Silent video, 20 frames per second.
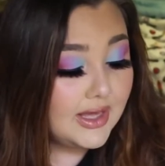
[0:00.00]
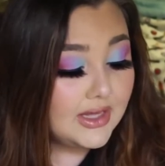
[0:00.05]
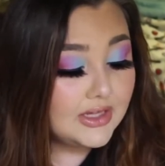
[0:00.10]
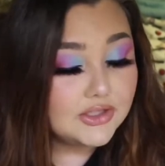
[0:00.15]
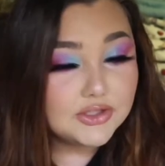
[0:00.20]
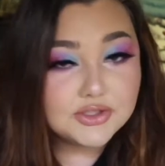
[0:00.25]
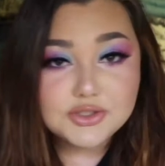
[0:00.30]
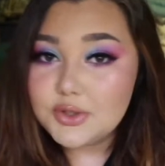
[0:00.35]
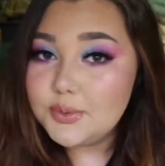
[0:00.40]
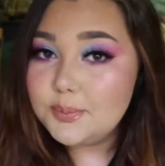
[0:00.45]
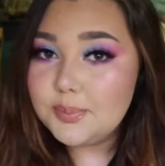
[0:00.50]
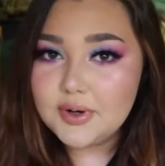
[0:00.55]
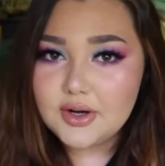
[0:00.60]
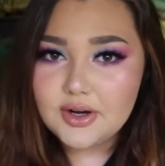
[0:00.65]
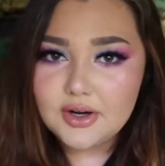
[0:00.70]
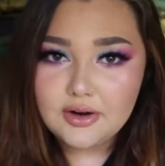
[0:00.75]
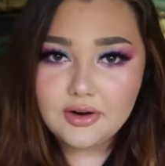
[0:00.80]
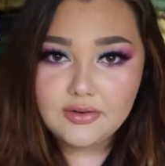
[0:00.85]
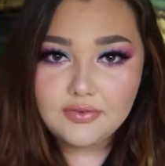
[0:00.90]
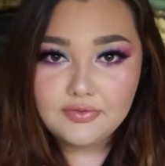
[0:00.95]

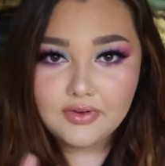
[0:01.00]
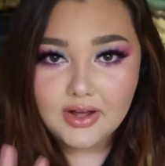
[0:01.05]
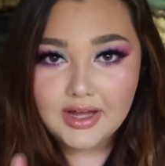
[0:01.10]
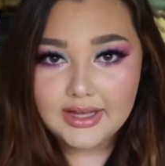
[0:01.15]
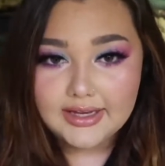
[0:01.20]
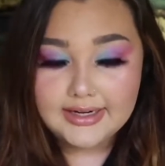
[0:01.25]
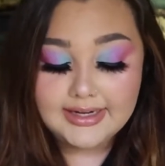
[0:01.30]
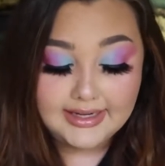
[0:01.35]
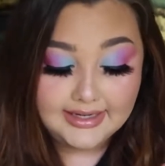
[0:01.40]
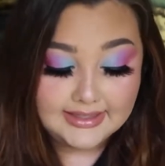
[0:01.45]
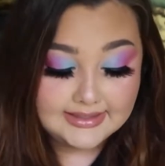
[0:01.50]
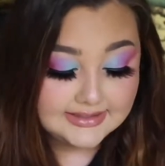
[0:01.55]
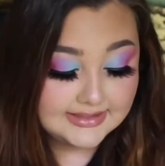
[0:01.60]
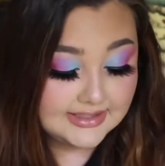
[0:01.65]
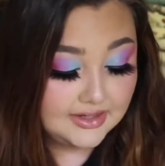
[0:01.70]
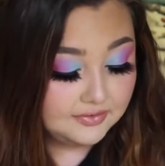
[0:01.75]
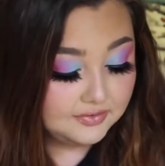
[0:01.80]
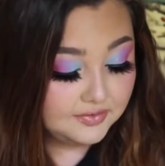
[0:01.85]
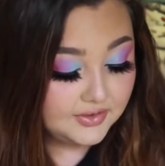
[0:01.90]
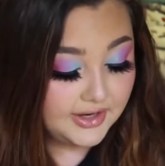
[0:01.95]
super fun and
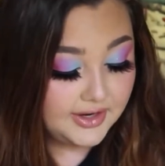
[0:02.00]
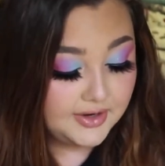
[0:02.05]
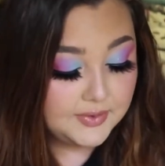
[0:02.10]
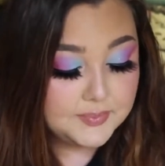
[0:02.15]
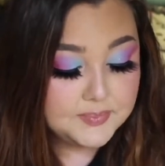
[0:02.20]
different.